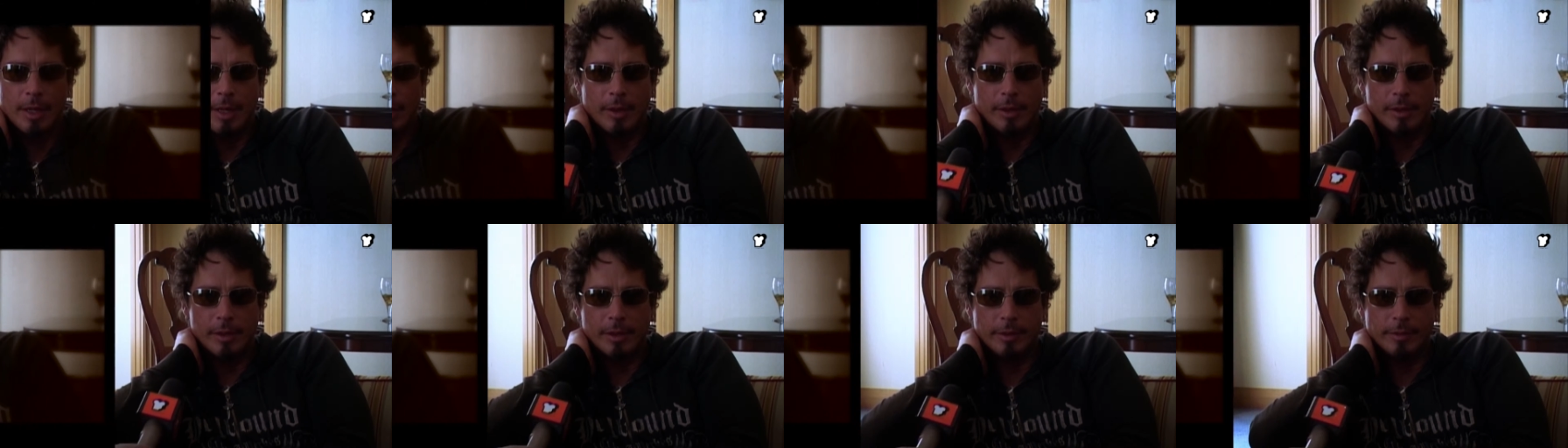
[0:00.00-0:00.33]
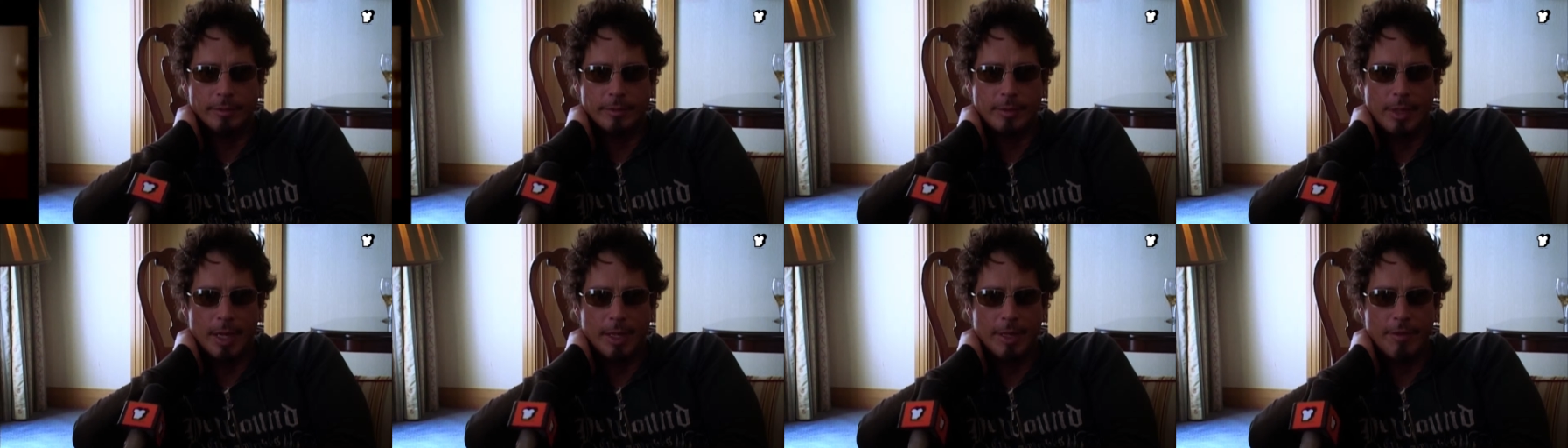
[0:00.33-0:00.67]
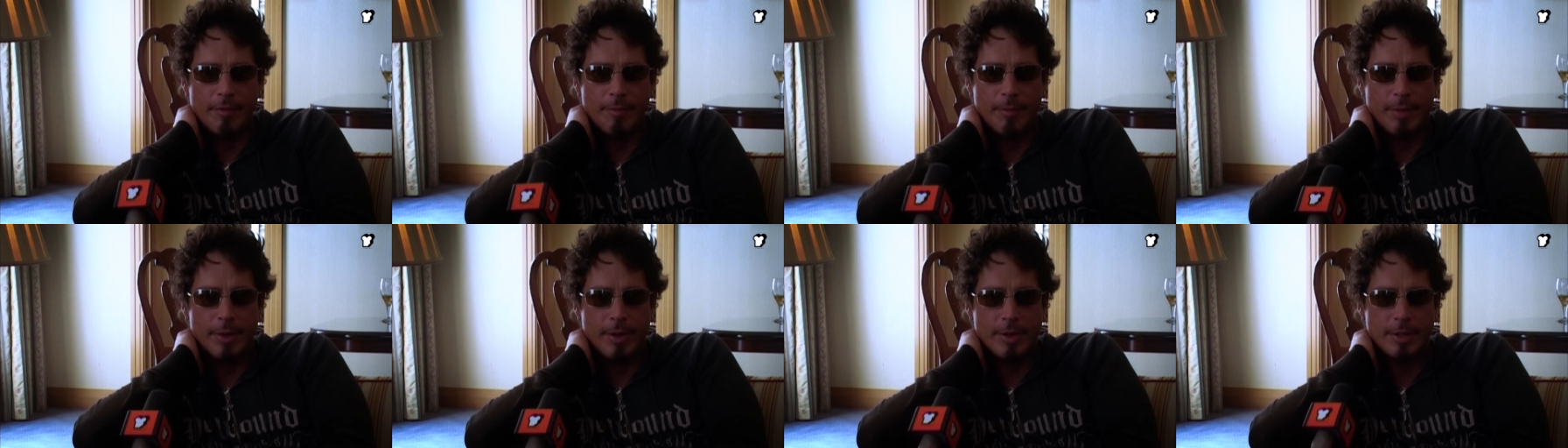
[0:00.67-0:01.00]
Um, I
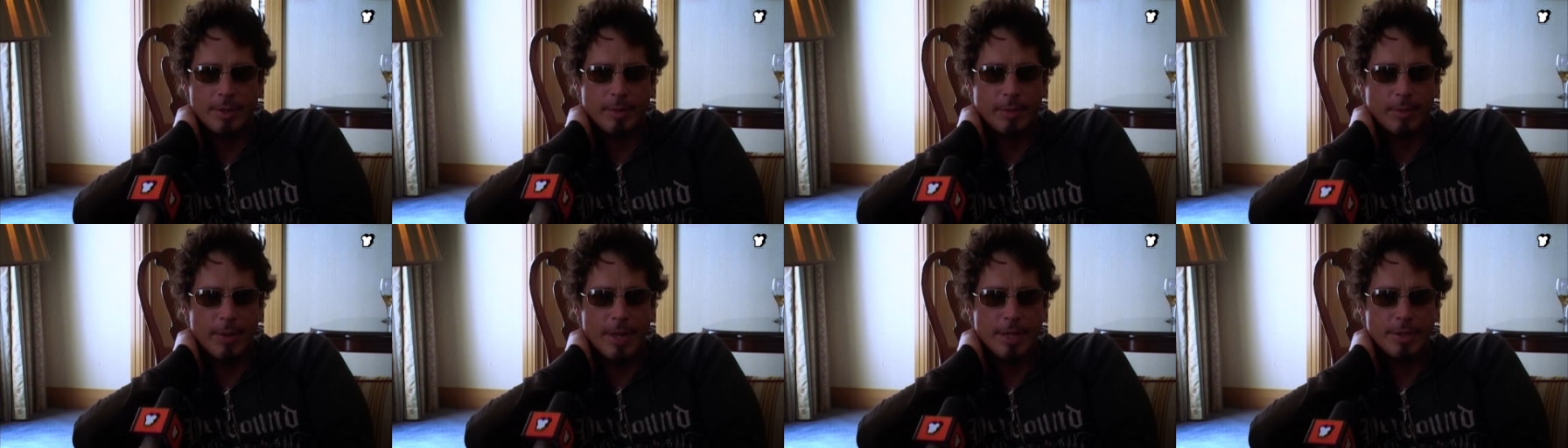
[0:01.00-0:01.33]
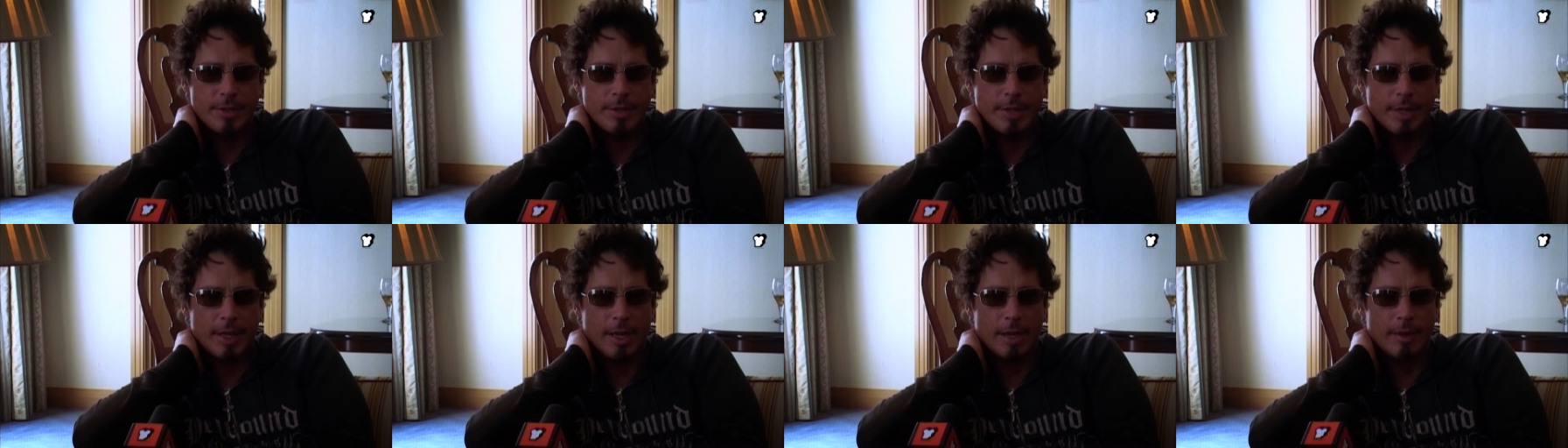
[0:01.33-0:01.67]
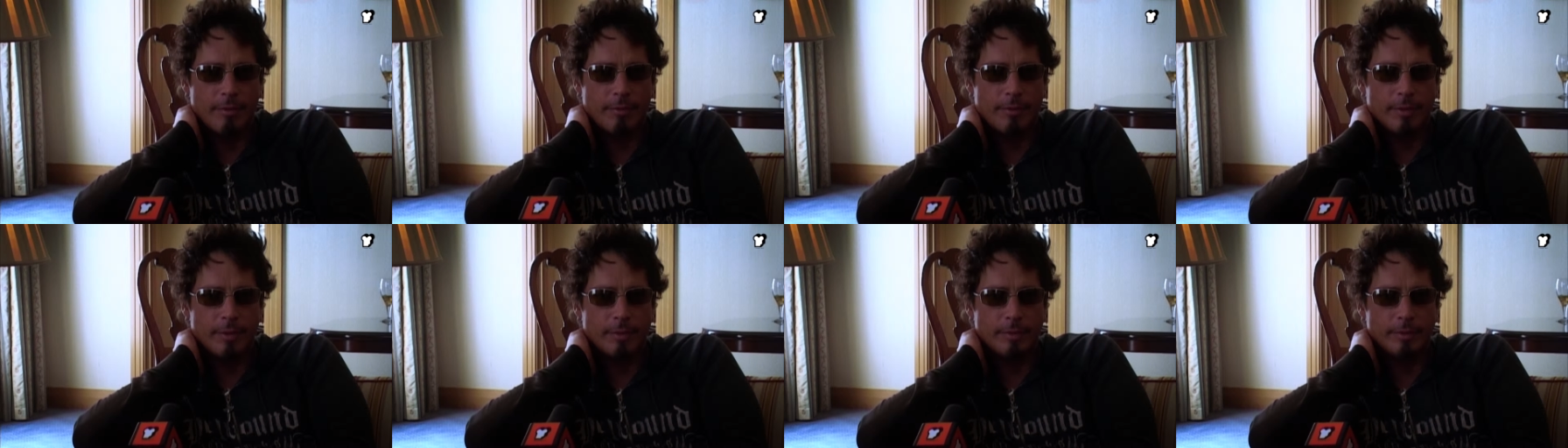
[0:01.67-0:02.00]
live in Paris, but we actually
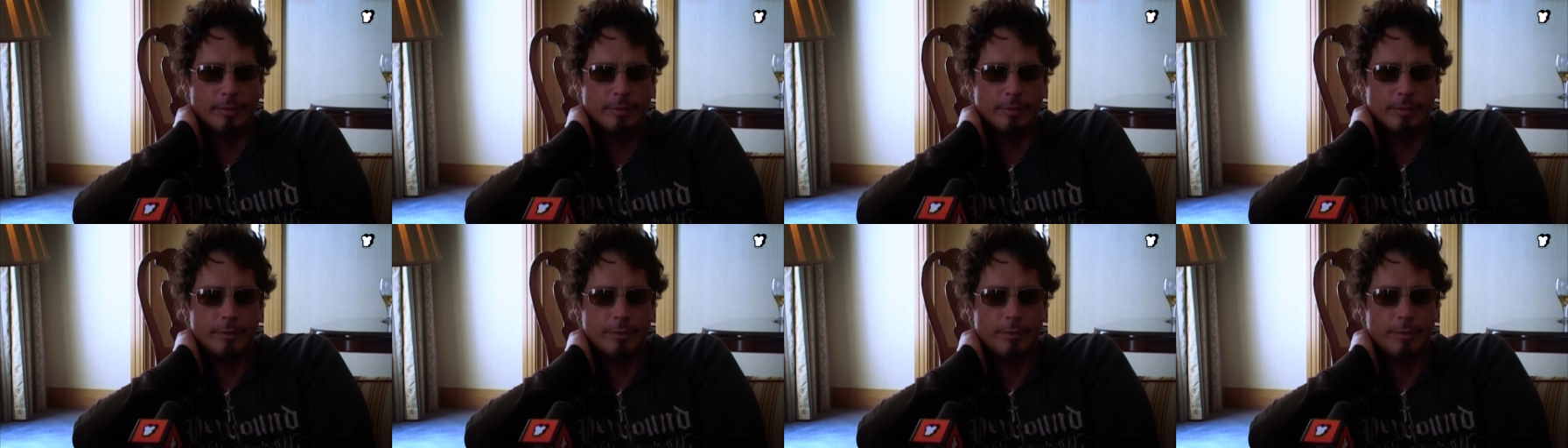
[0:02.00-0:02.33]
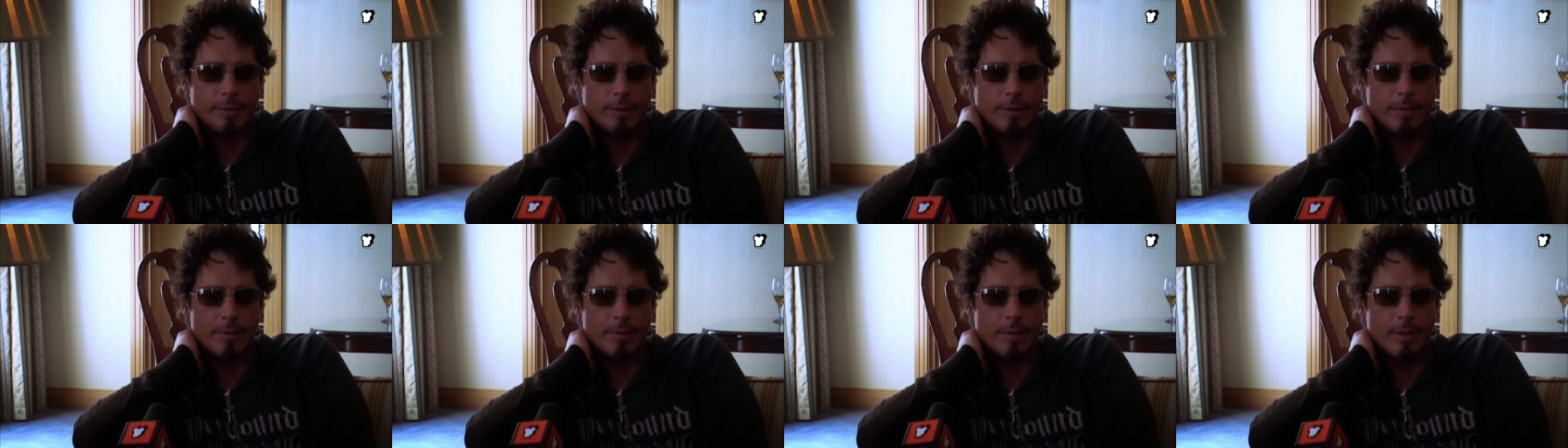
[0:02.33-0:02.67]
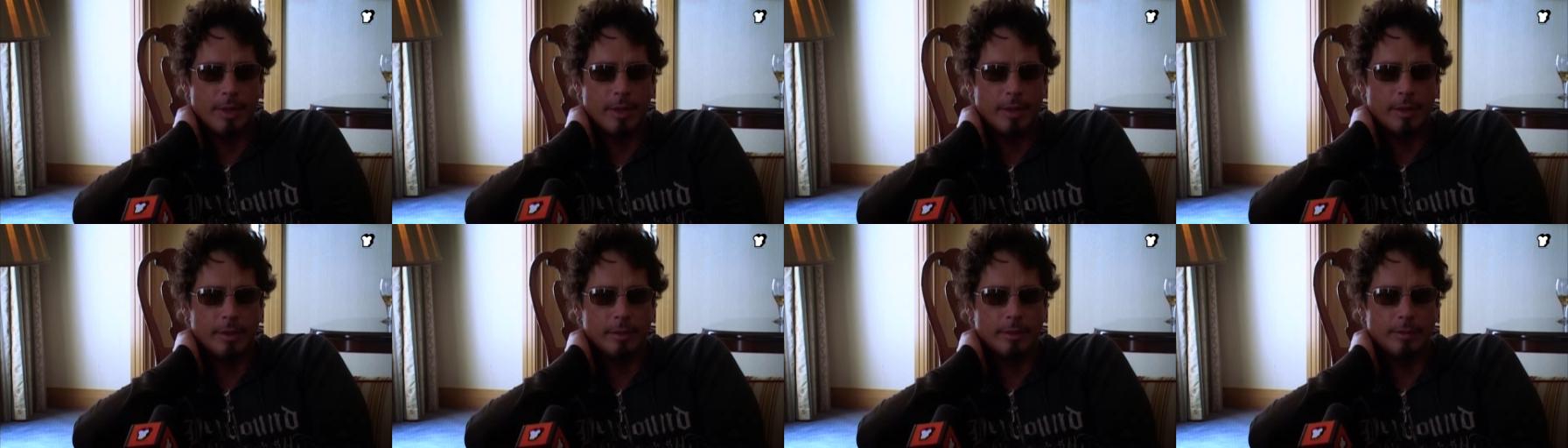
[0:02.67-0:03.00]
came from from
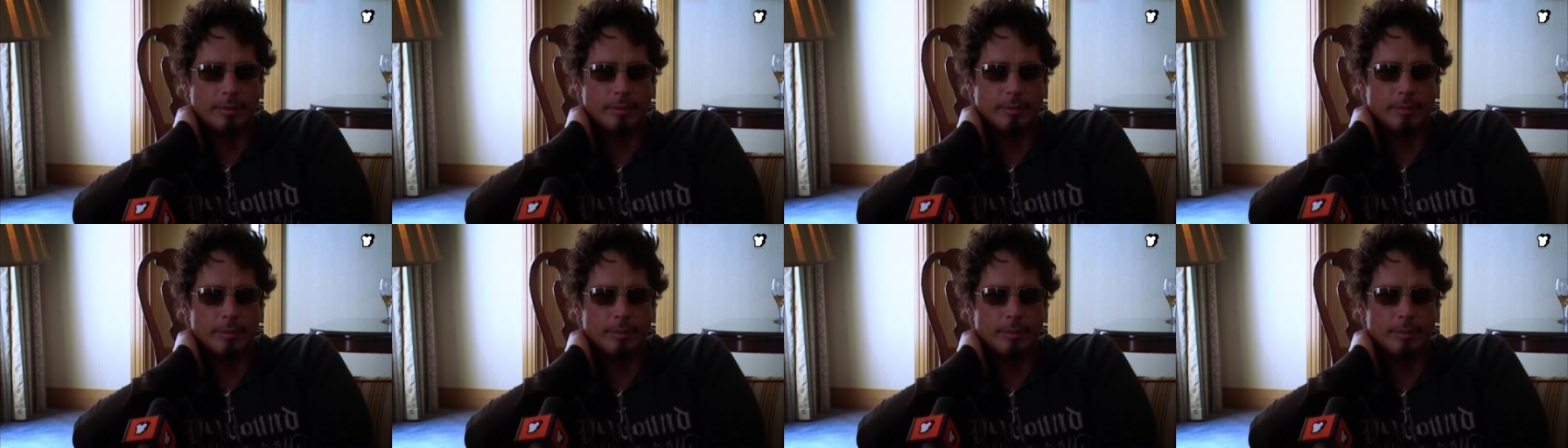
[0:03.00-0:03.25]
uh,